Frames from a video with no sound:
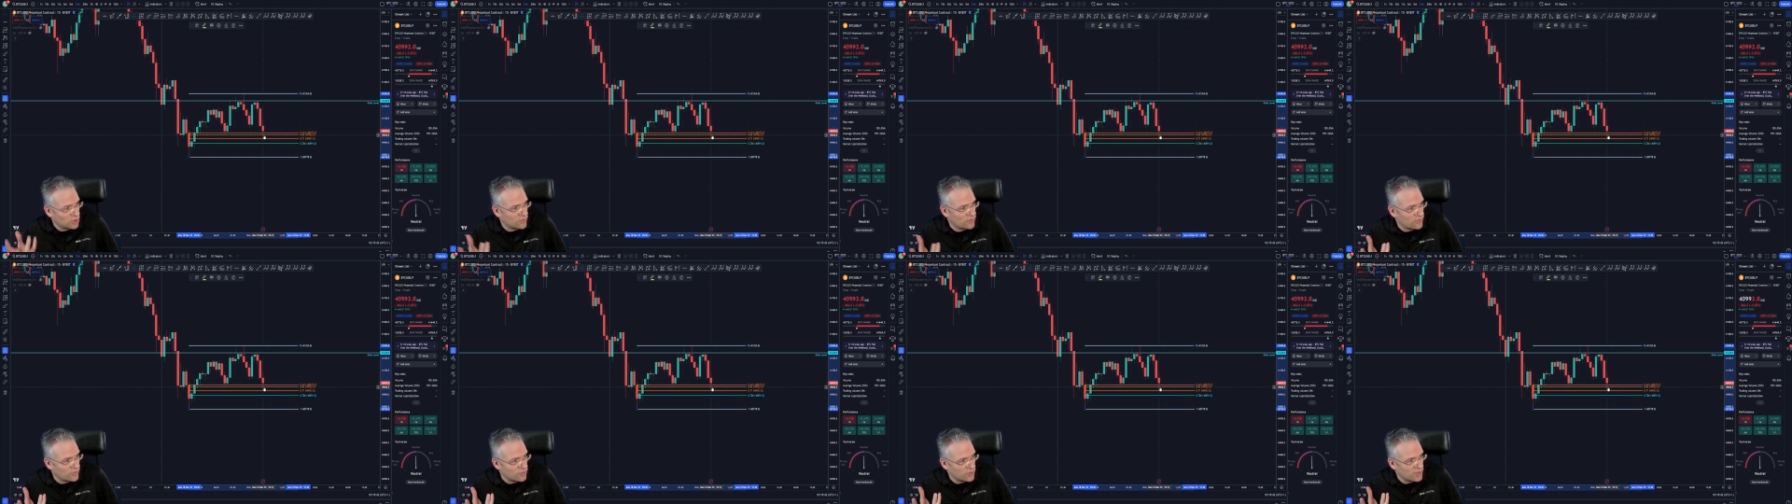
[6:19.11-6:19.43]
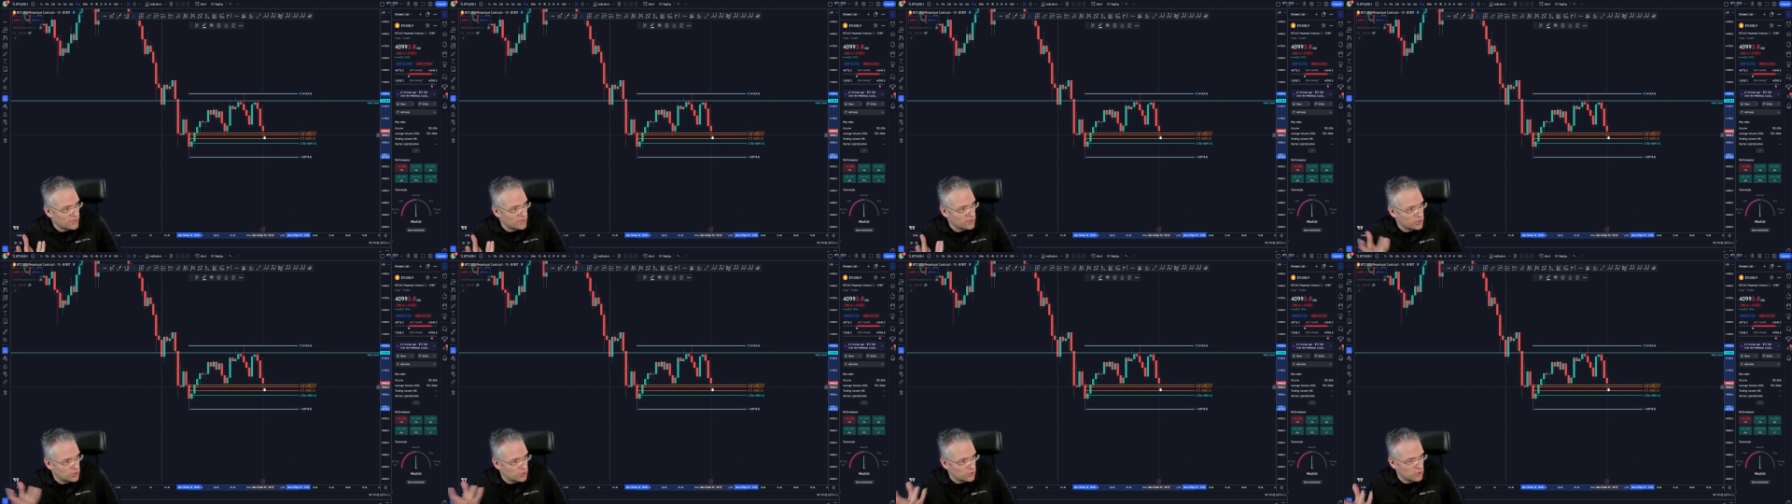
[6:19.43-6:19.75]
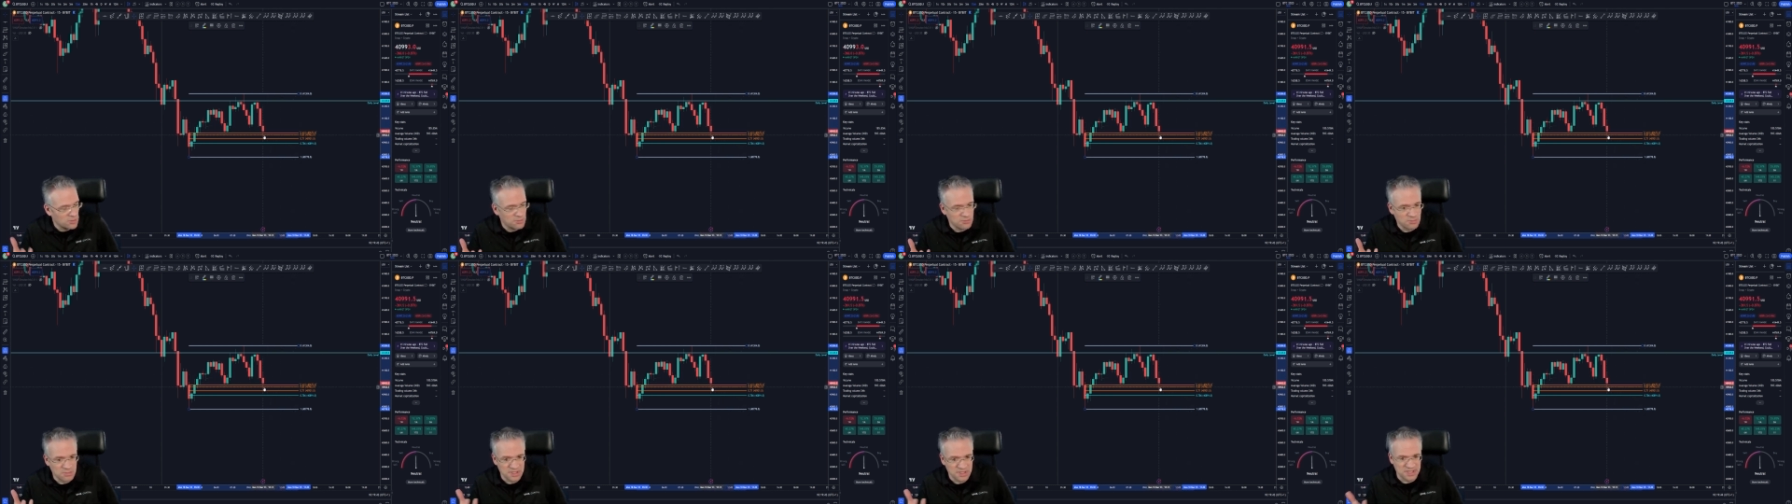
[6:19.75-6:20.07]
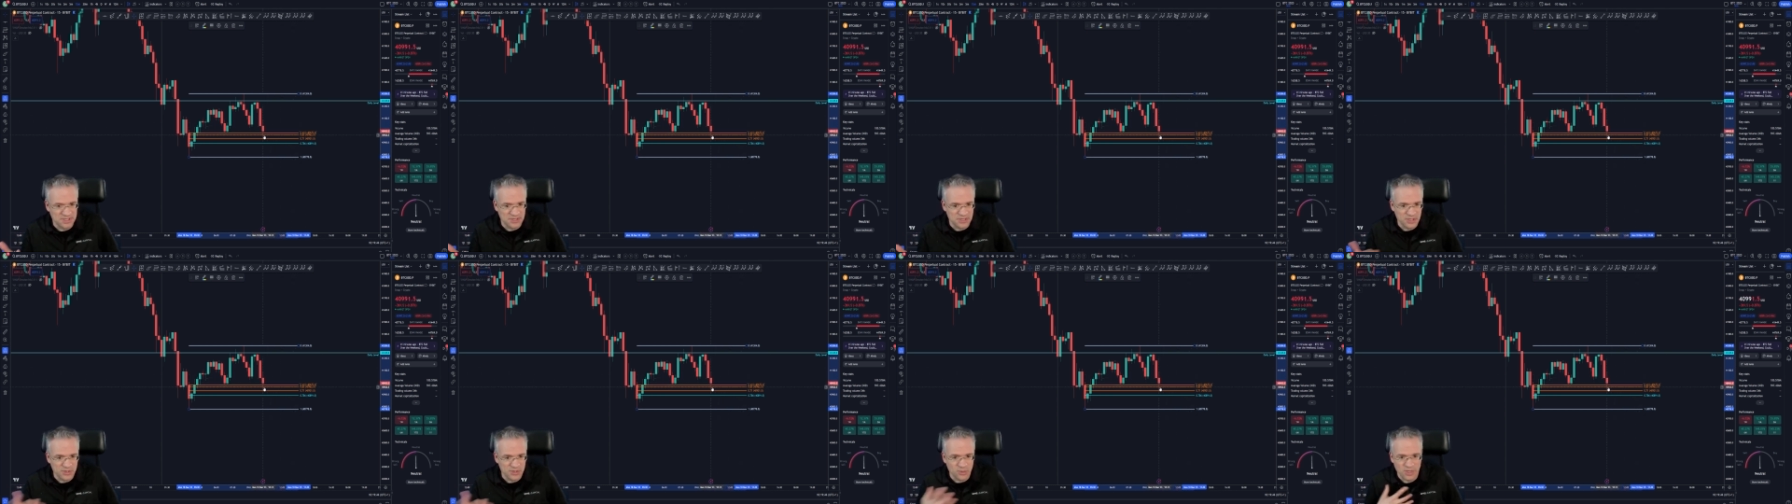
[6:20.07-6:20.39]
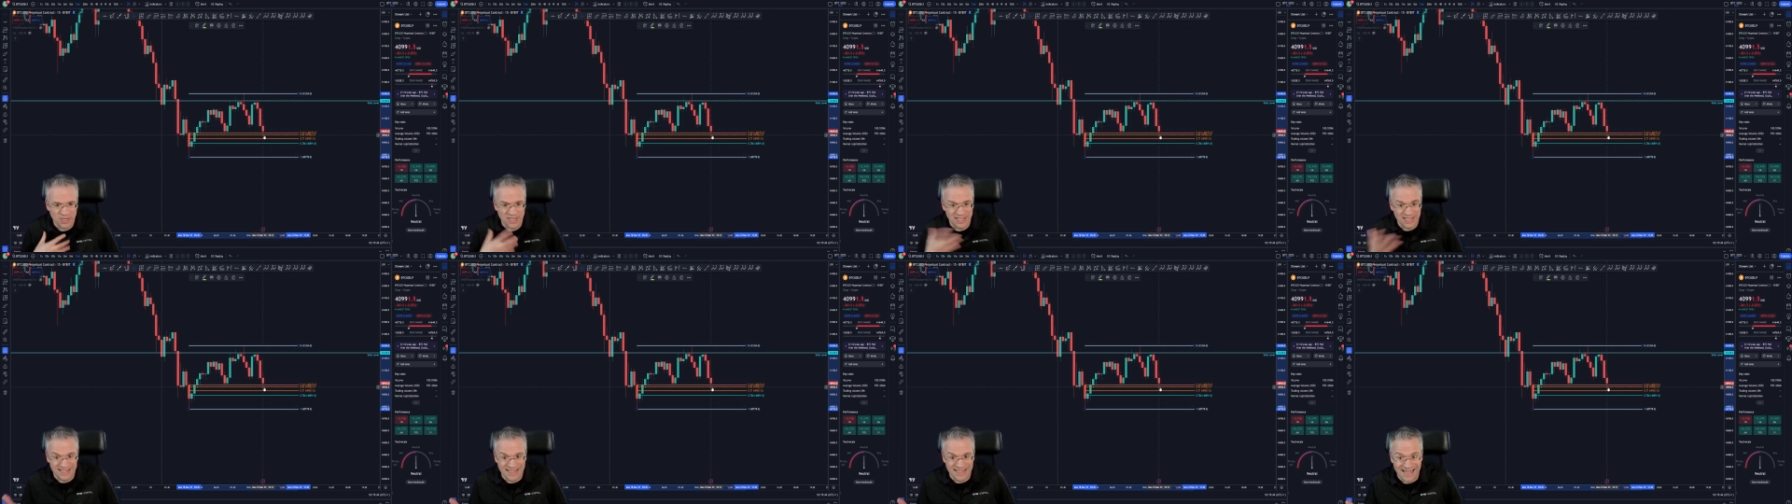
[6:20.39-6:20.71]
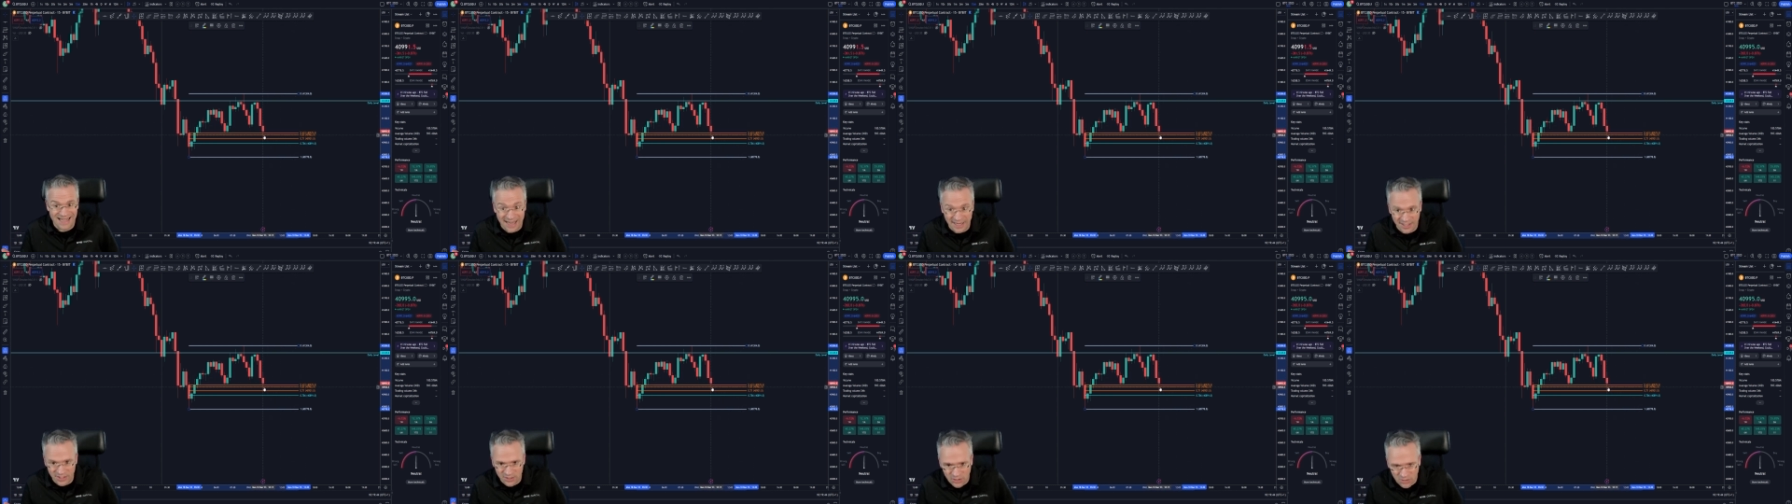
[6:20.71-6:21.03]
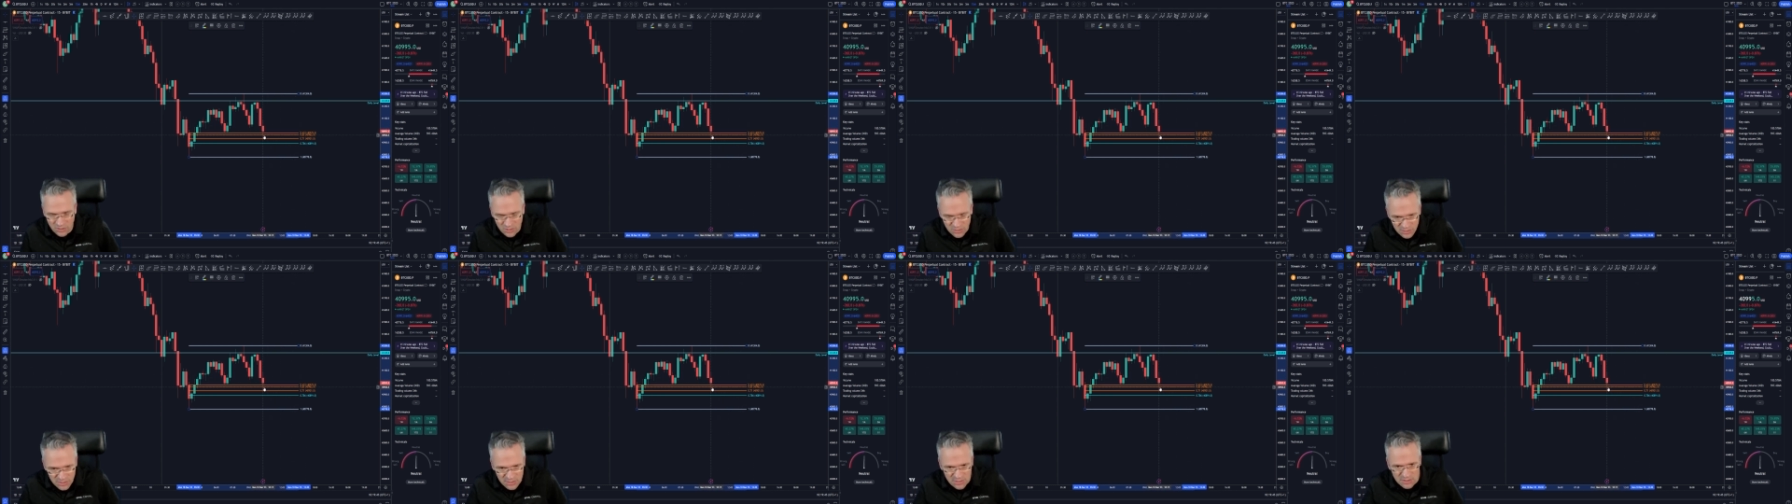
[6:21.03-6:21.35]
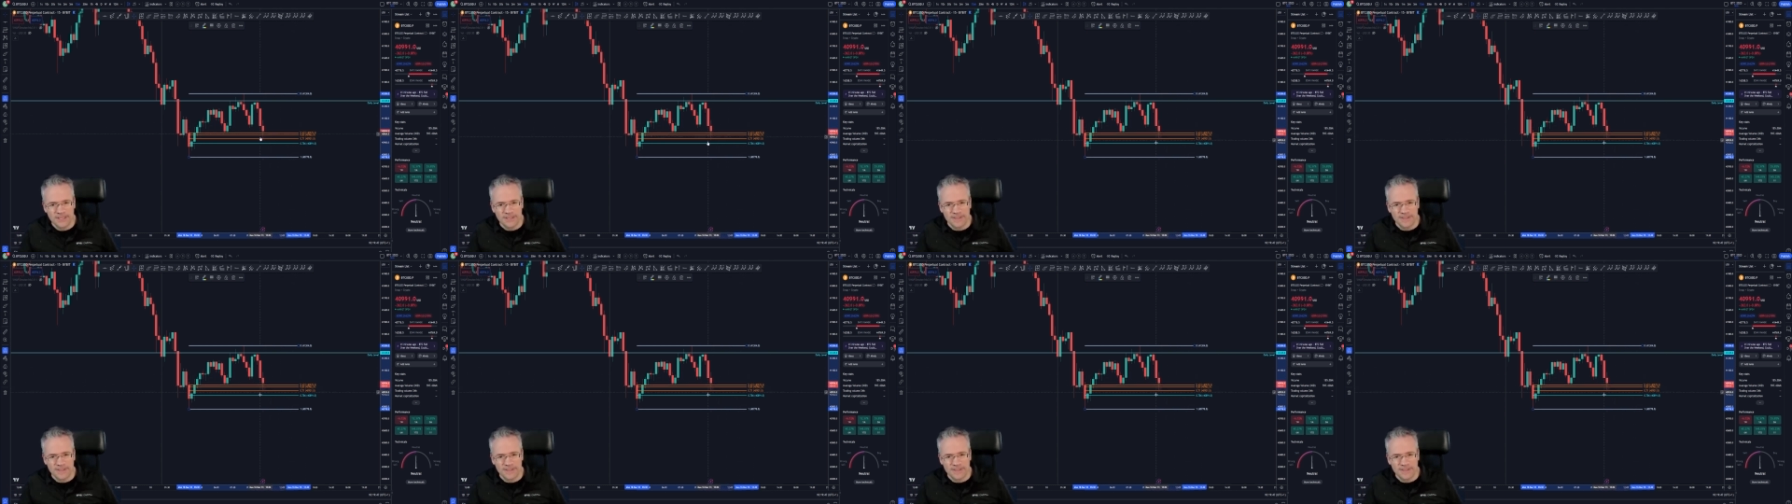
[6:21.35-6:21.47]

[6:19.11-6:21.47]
for a short position, or at least I don't.